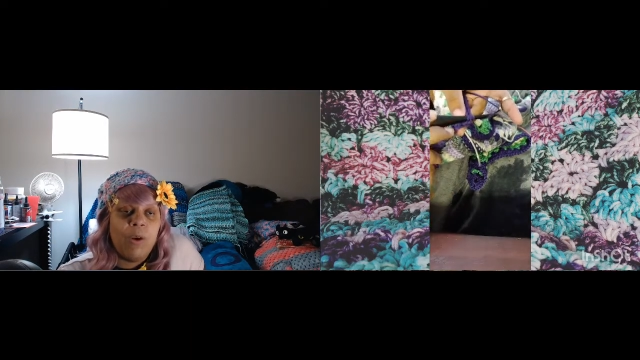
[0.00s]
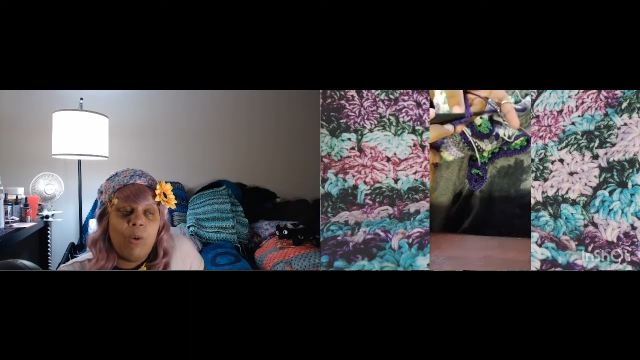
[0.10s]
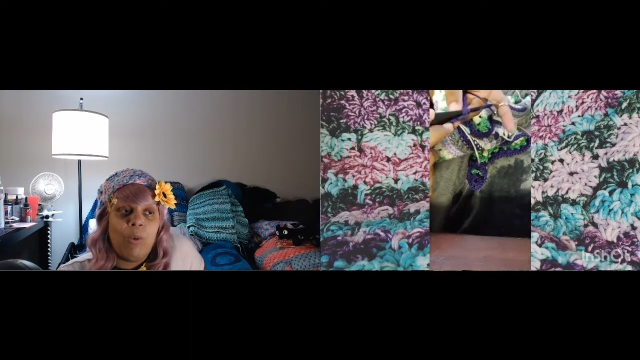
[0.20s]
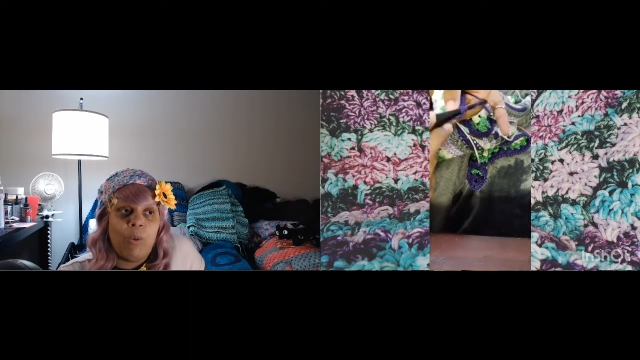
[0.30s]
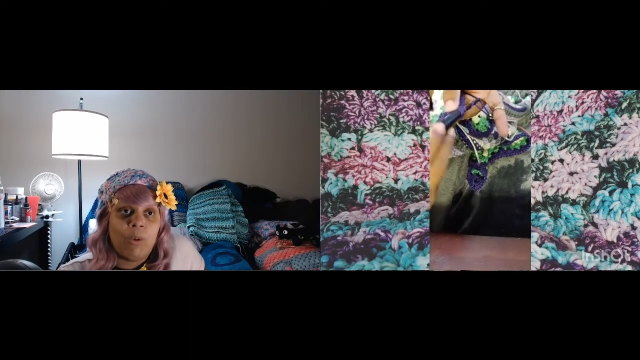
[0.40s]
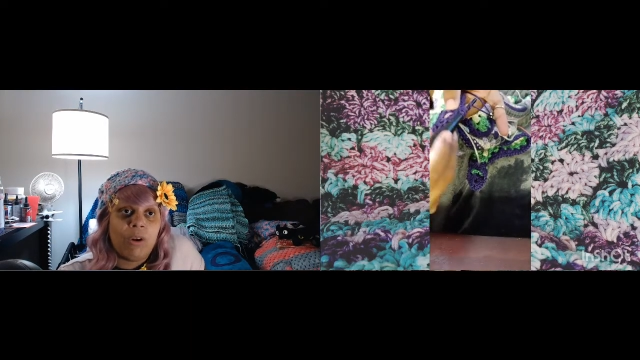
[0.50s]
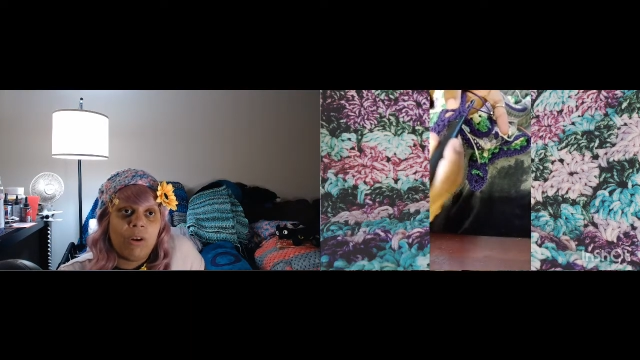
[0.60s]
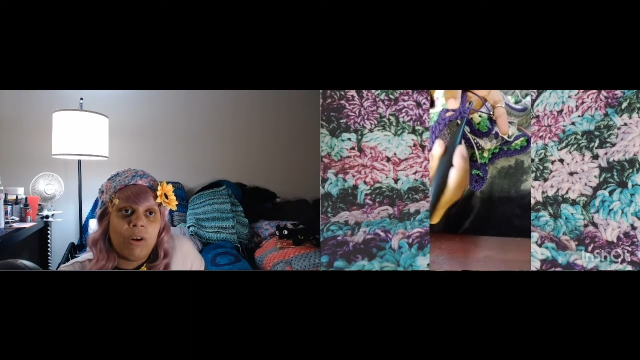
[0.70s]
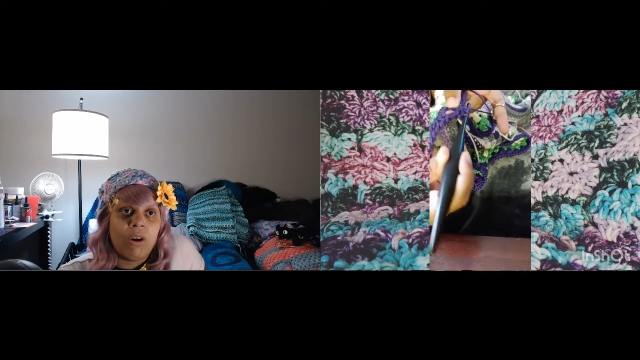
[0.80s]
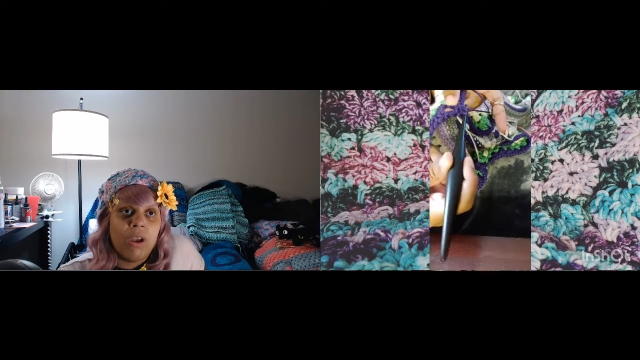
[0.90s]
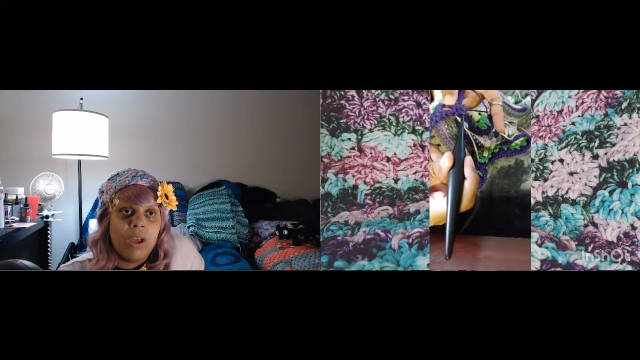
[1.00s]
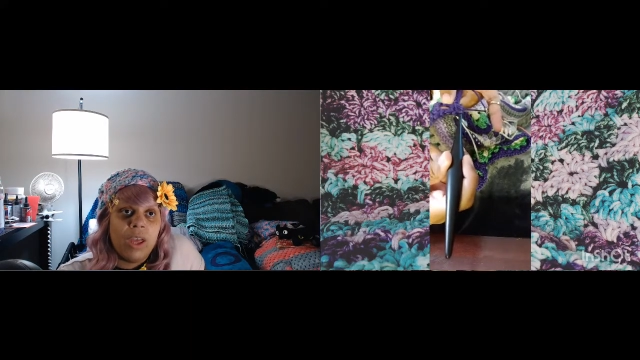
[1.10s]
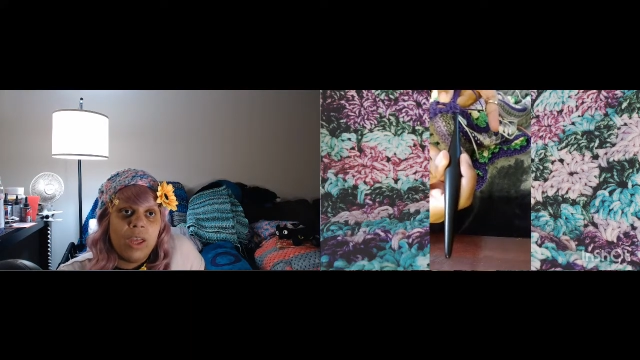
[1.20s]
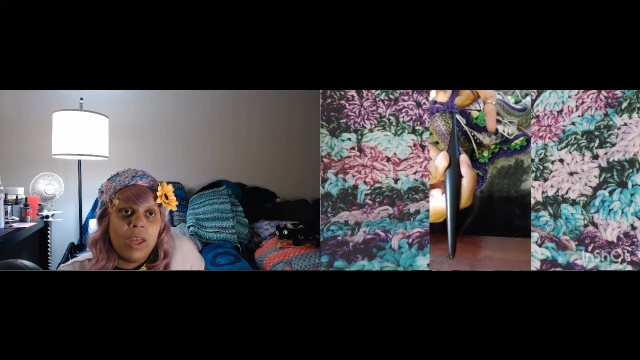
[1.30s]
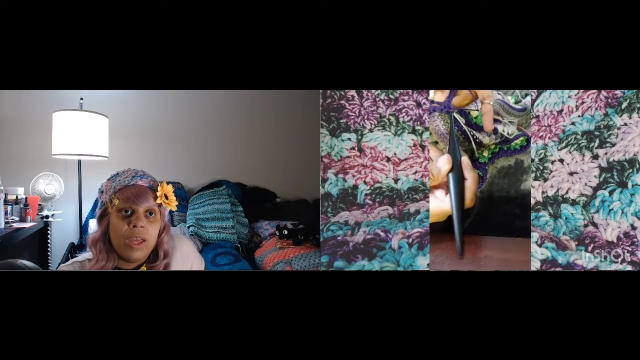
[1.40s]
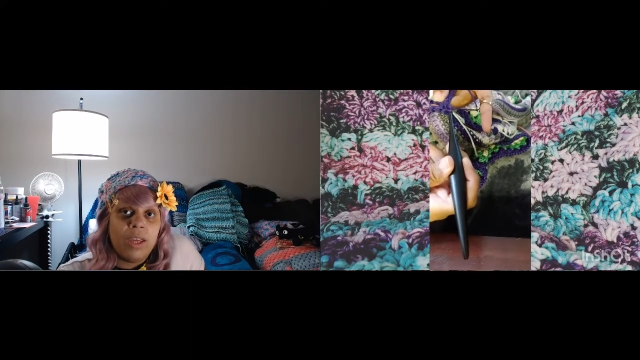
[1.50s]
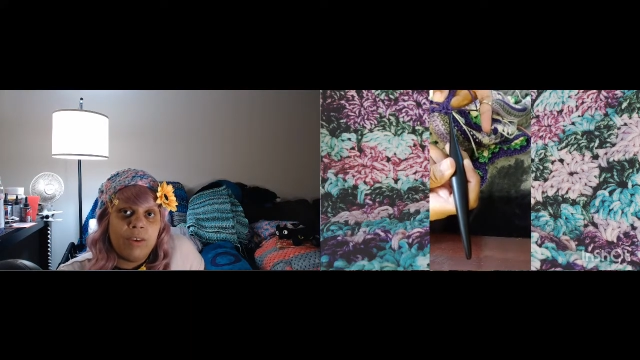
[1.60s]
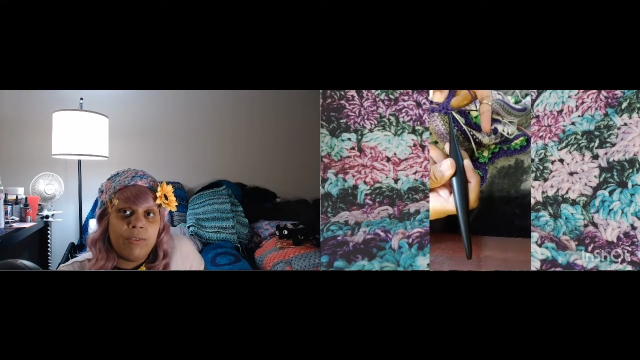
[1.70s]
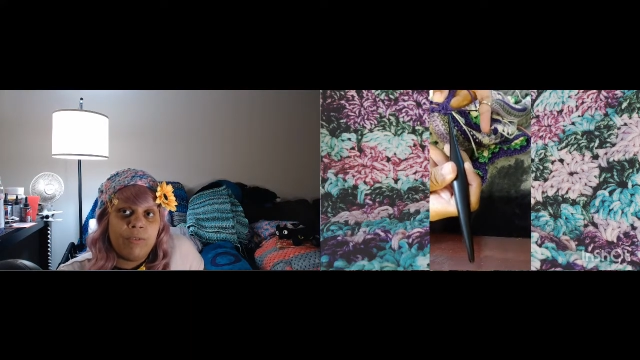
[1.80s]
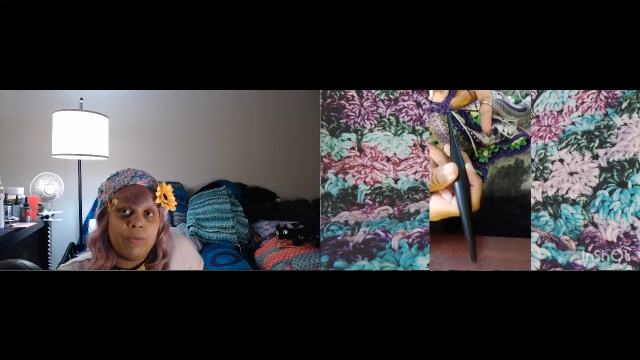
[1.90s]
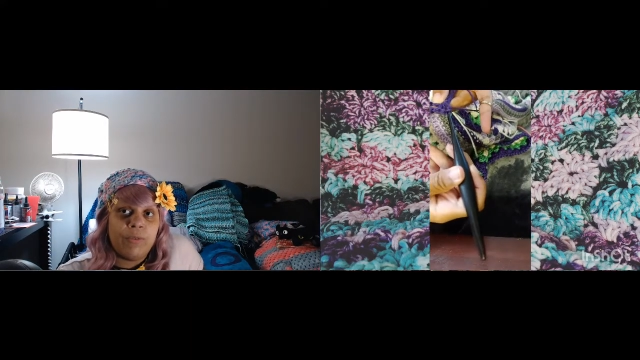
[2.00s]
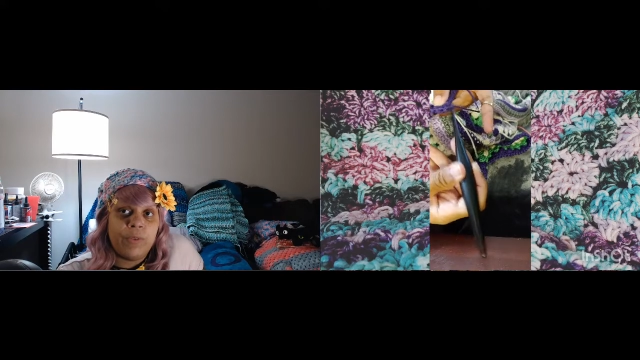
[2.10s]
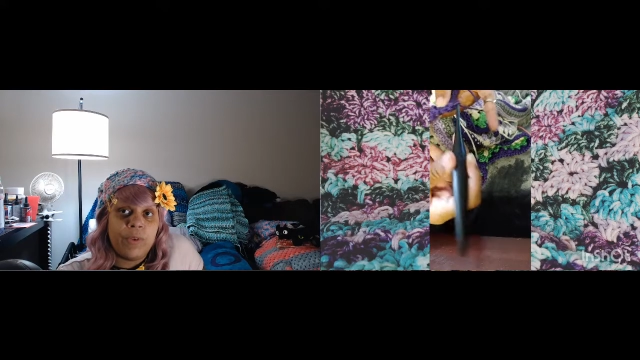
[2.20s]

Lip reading: or if